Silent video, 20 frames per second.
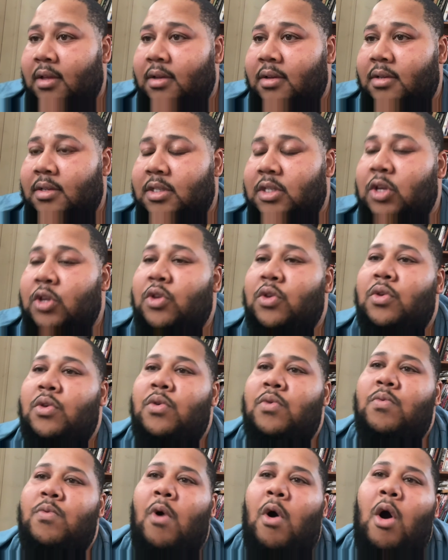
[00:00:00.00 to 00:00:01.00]
So
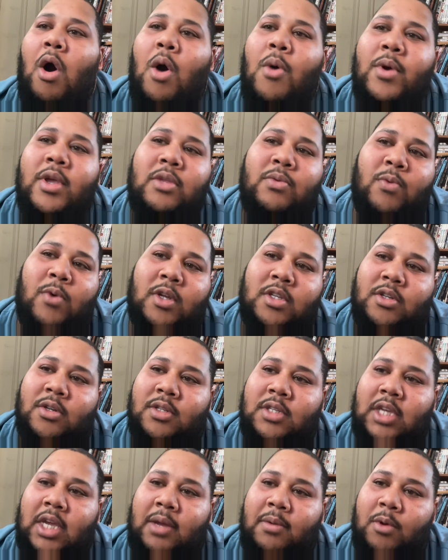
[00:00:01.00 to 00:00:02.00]
you always want your
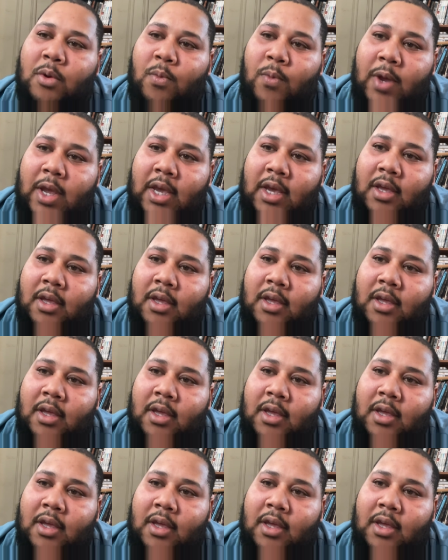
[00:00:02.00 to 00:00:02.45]
team to win.